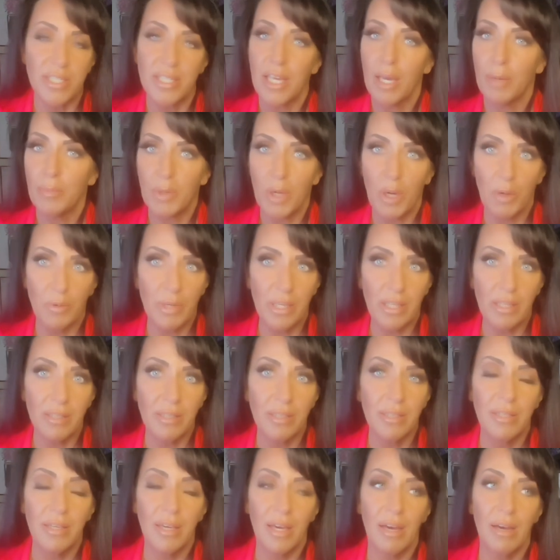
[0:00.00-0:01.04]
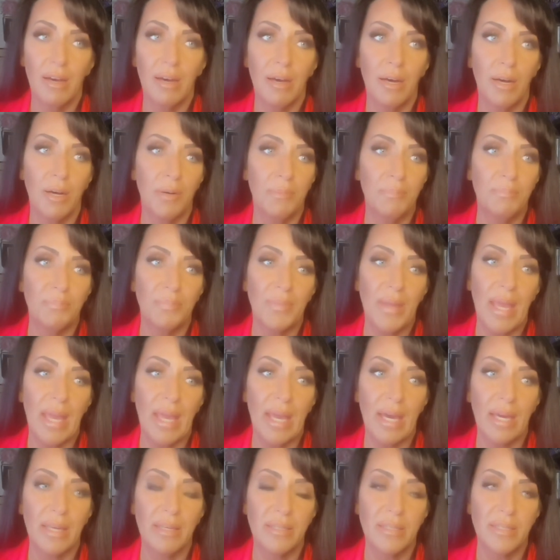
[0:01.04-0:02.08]
kept going. And
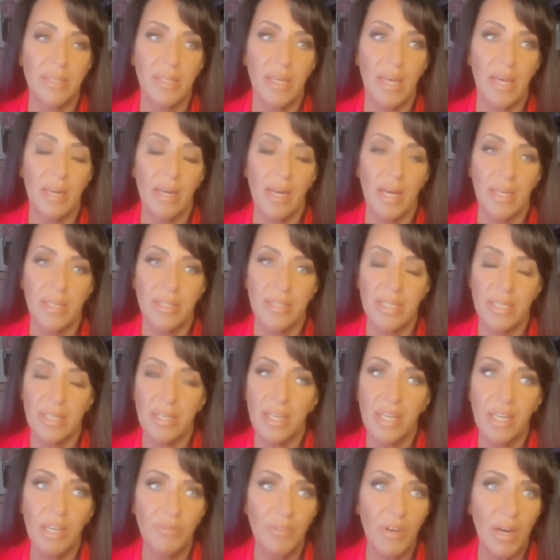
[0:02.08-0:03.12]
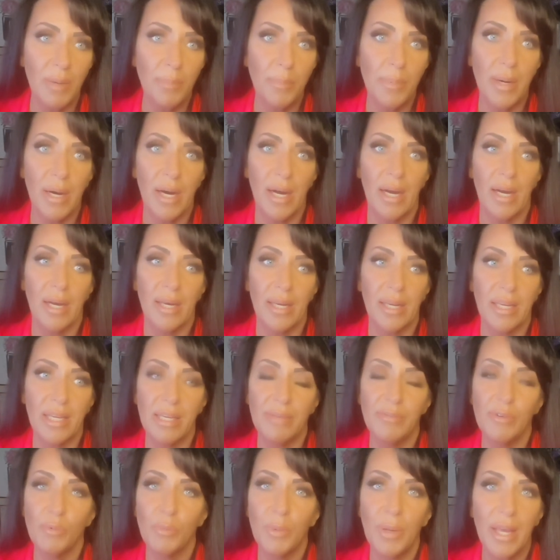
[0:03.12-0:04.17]
I didn't give up.
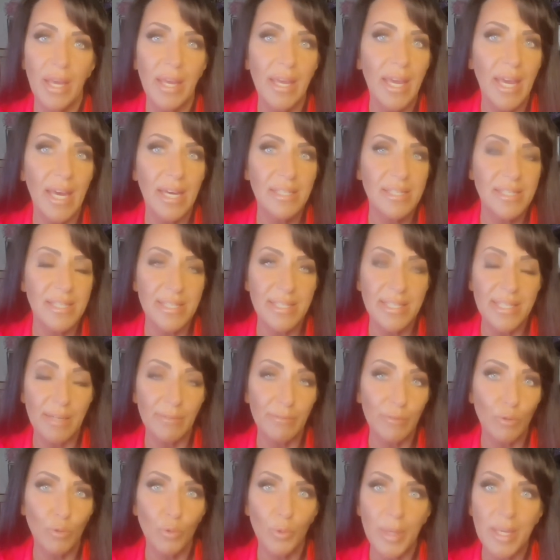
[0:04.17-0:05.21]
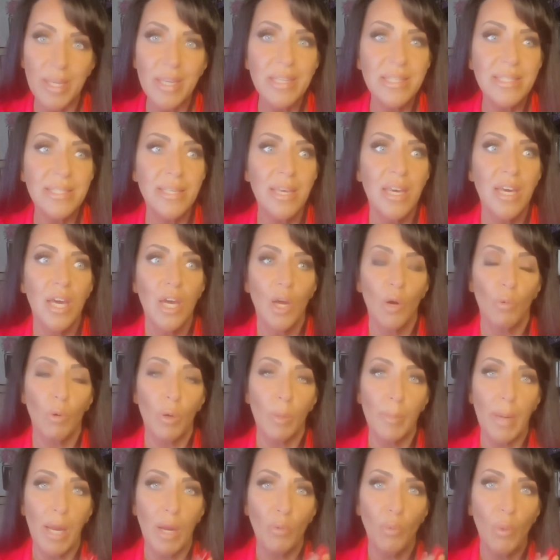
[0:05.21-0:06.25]
Even when I had several weeks
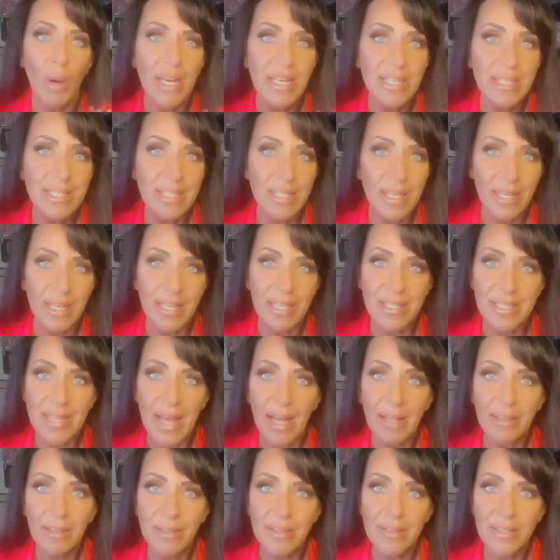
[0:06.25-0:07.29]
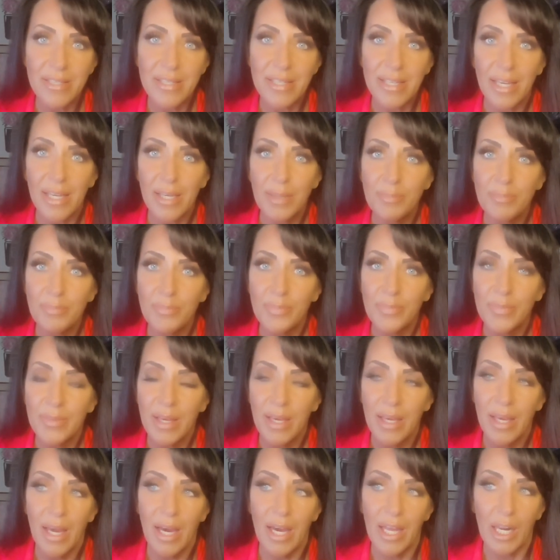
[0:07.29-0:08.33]
where my weight stayed exactly the same,
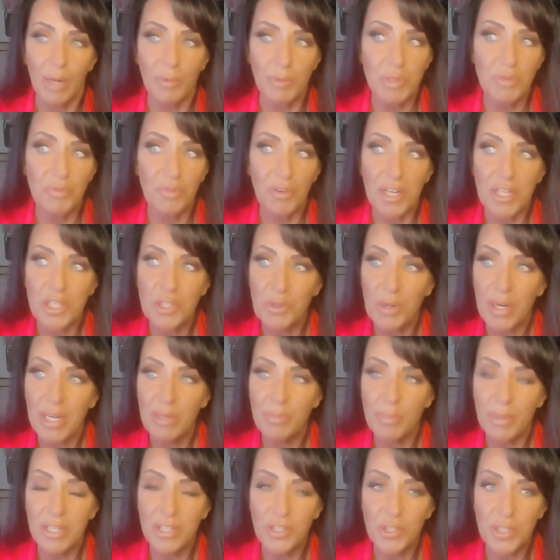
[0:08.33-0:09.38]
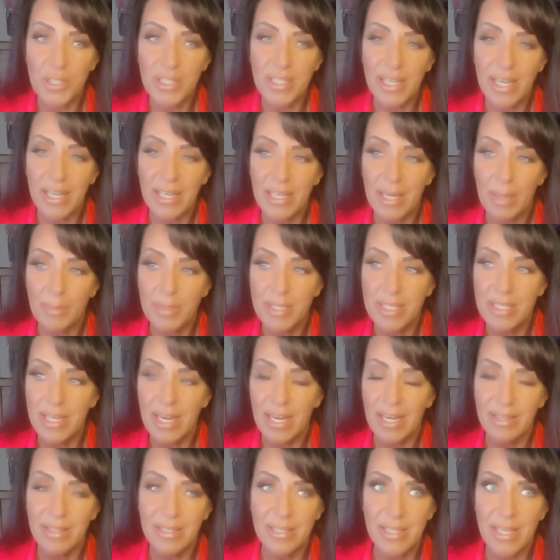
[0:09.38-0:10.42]
and I was frustrated, but it just kept
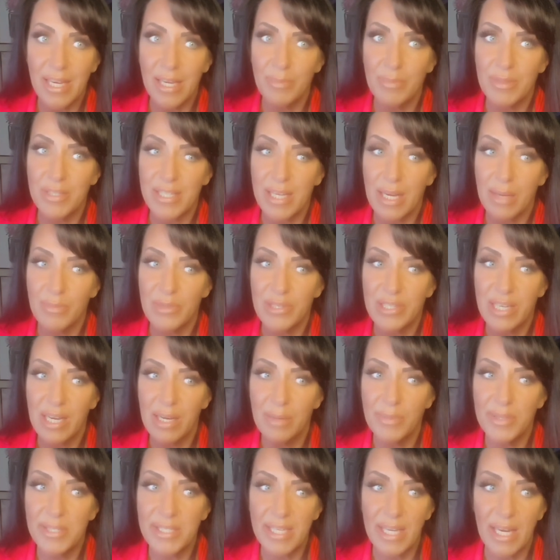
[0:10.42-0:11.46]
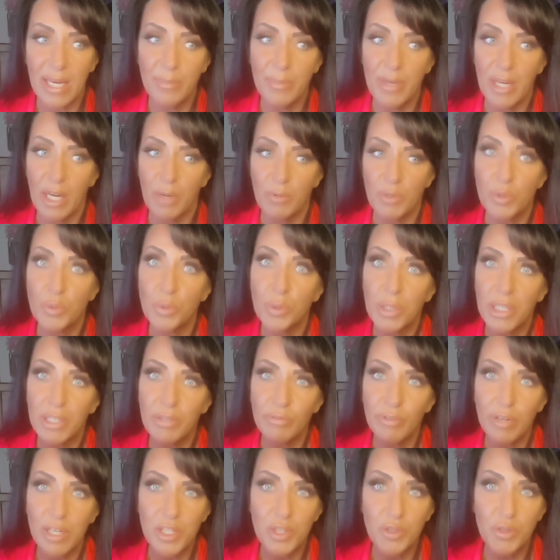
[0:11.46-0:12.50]
staying the same. And I was really
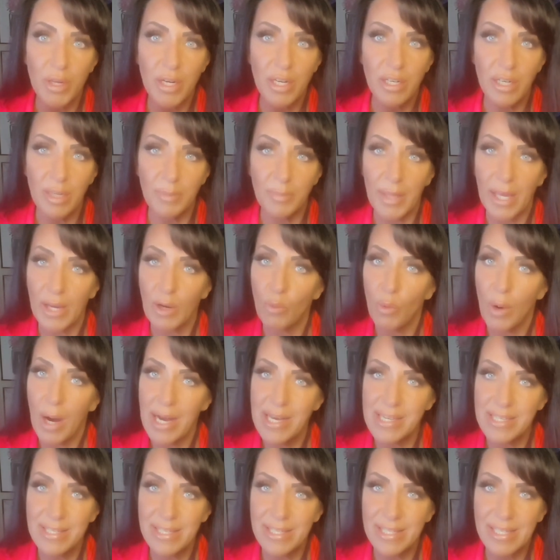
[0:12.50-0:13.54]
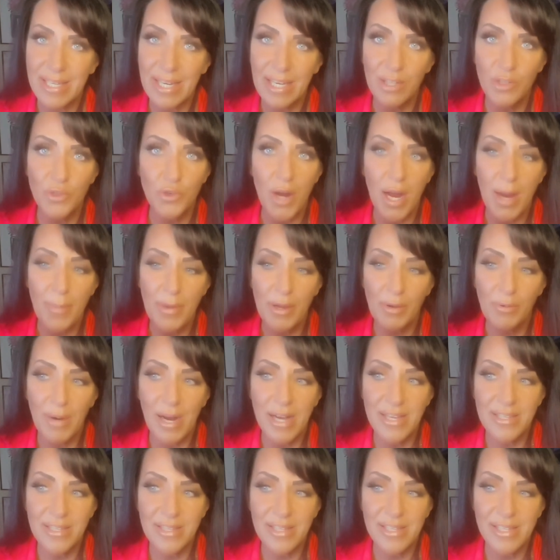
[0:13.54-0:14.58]
frustrated. I'm like, why isn't the scale dropping?
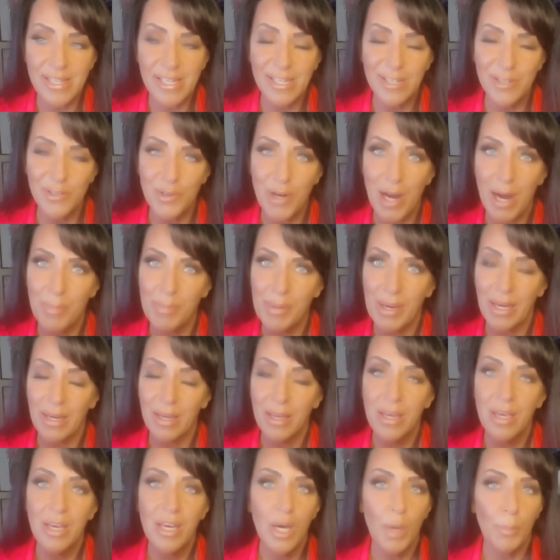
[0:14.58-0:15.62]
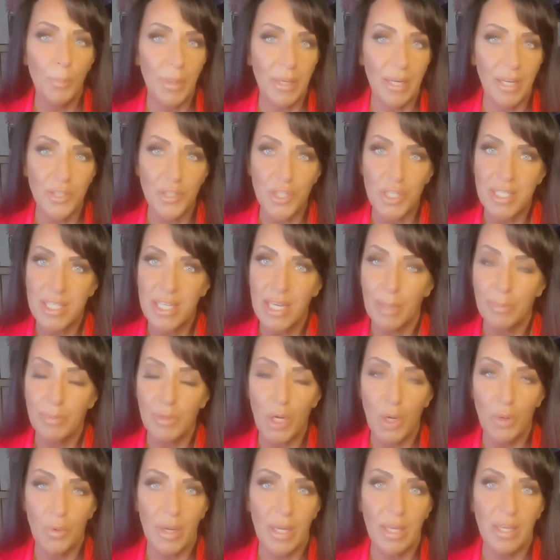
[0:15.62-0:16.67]
Why isn't the scale dropping? But I just kept
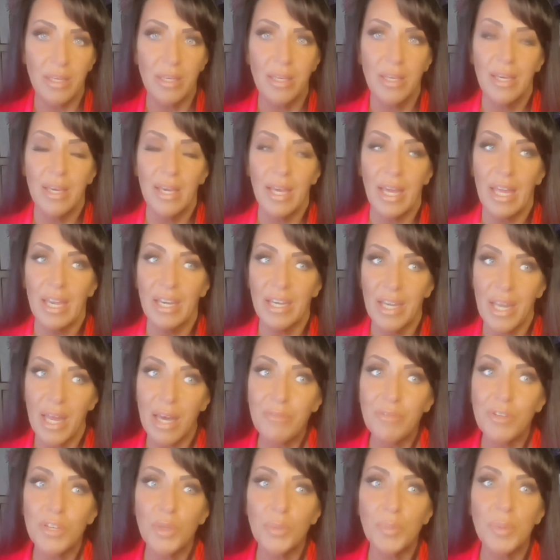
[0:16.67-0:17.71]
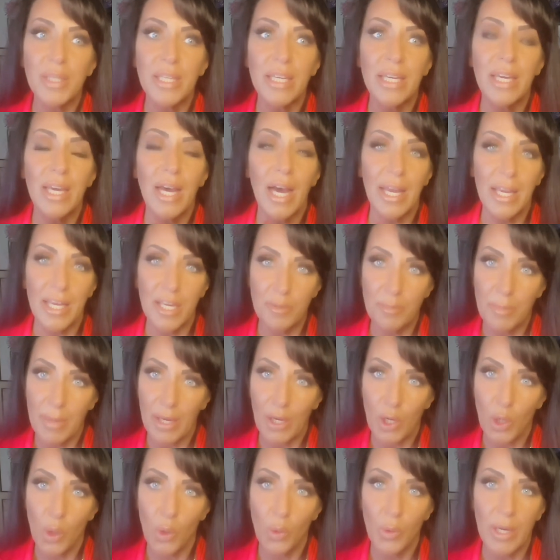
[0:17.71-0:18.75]
going. And inevitably, I hit my
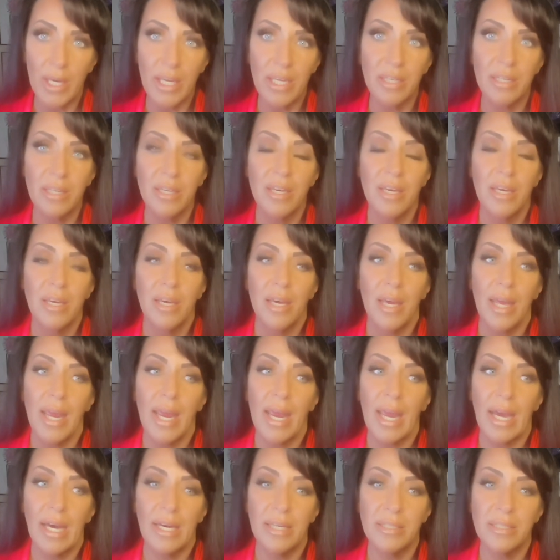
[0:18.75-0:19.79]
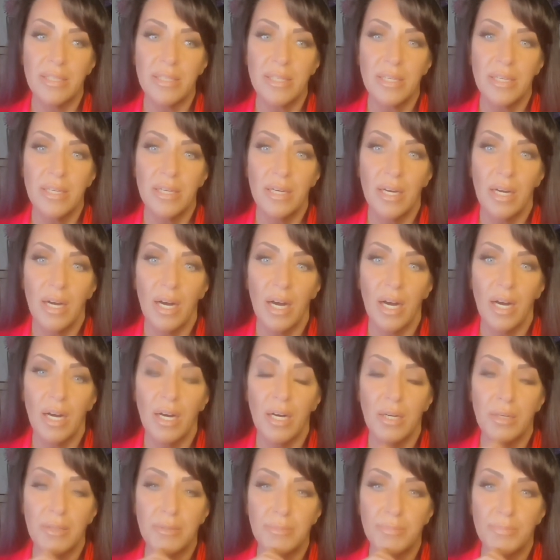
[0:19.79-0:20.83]
goal weight. And,
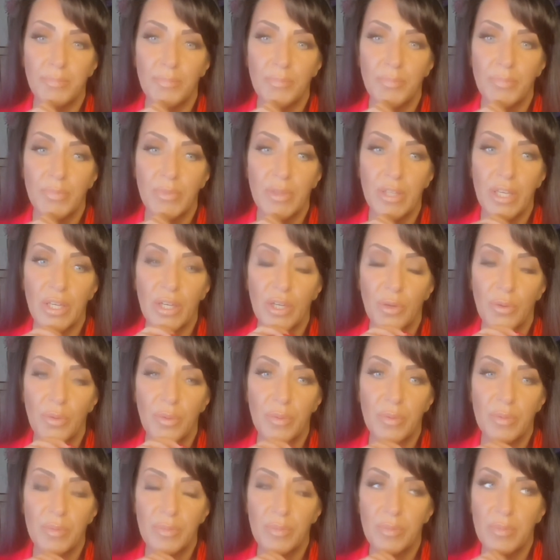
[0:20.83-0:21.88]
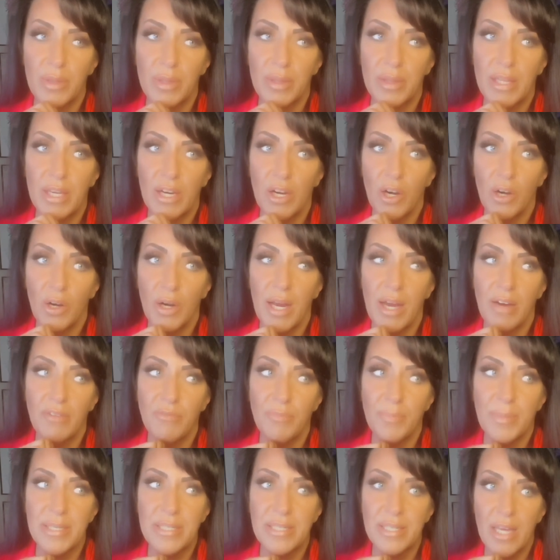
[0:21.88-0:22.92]
you know, there
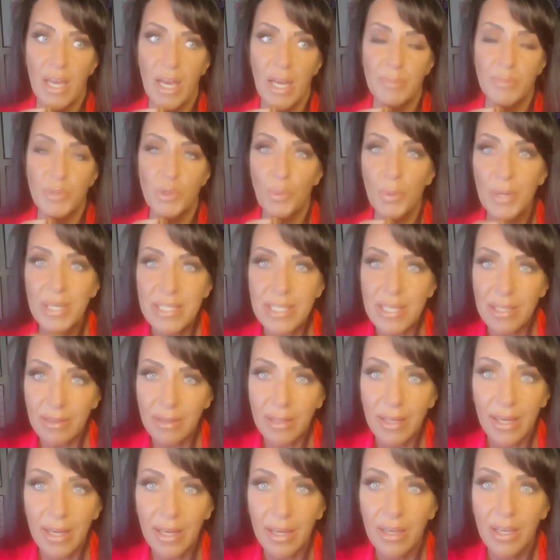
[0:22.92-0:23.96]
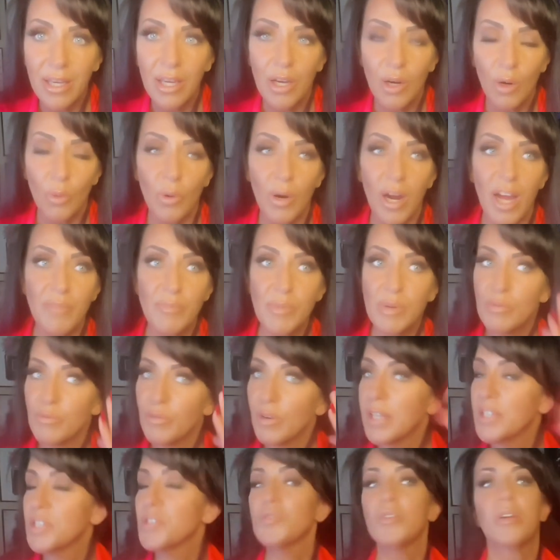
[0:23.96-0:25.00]
have been times recently where I've been
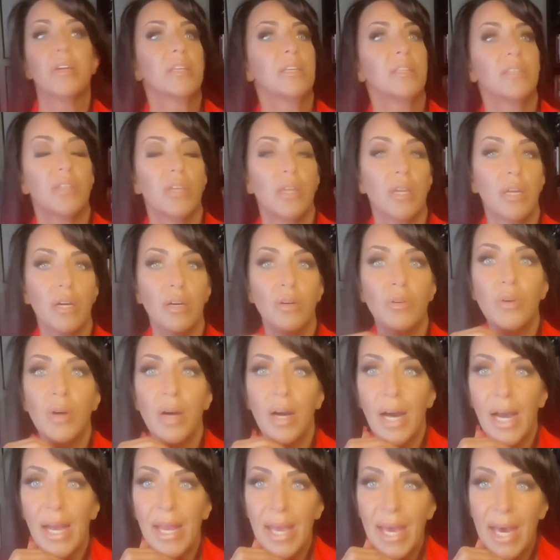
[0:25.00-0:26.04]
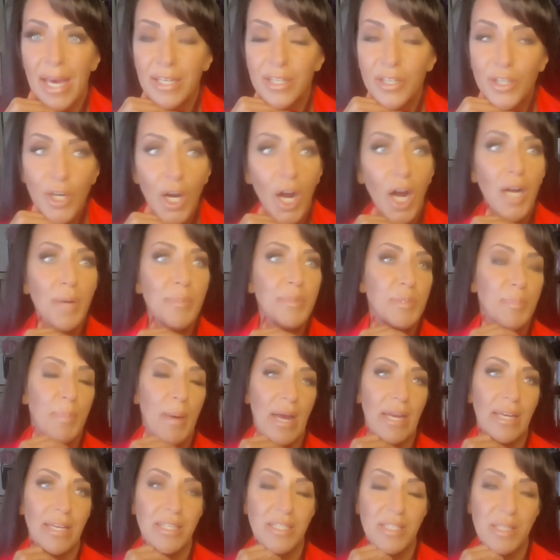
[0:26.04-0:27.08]
frustrated, you know. I added carbs
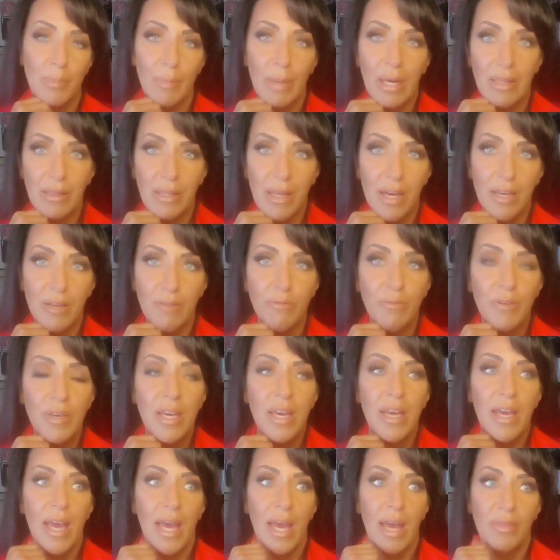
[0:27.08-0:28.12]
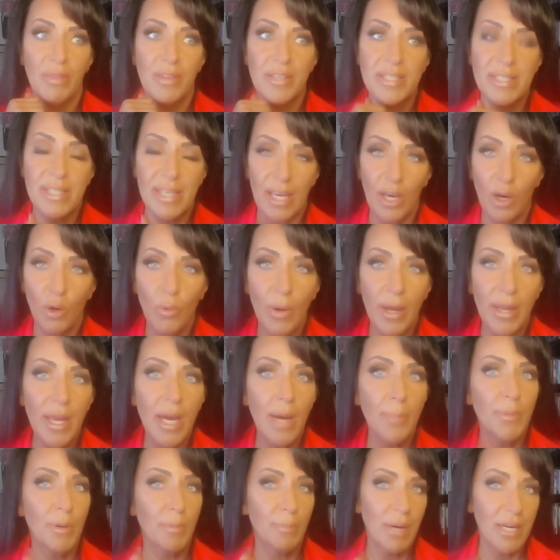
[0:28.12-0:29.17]
back into my life, and the scale went
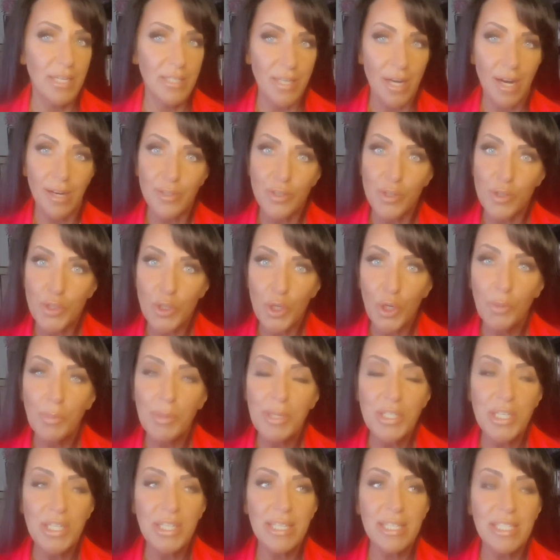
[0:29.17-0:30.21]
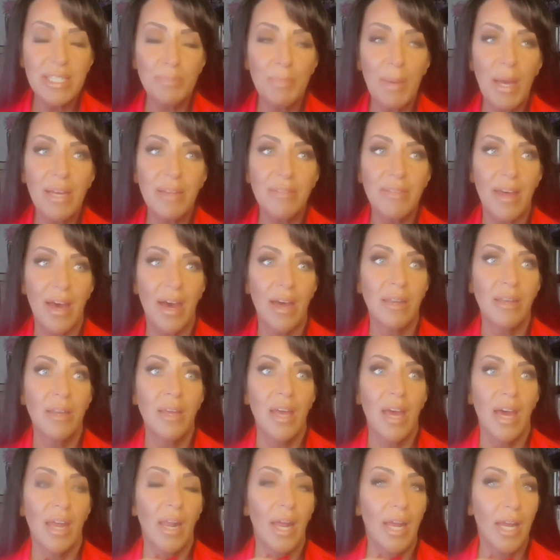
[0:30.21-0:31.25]
up, and my doctor told me to expect that.
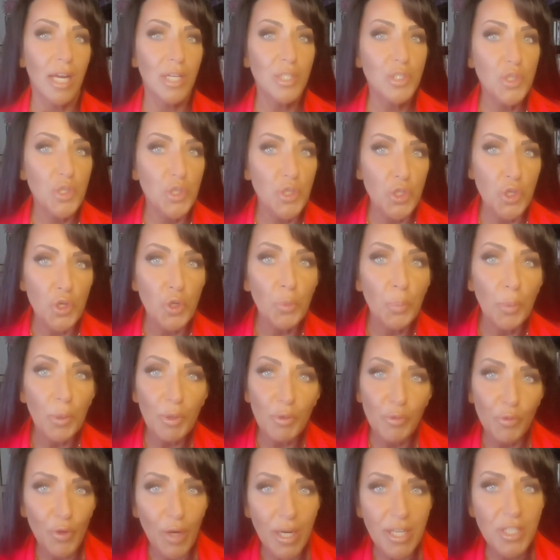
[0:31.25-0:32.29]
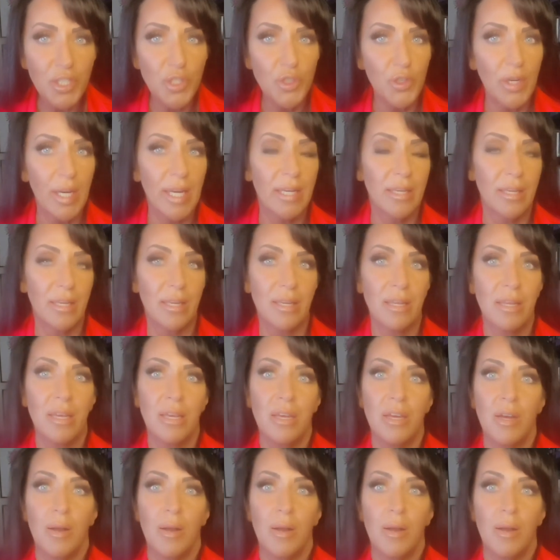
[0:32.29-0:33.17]
And I got super frustrated.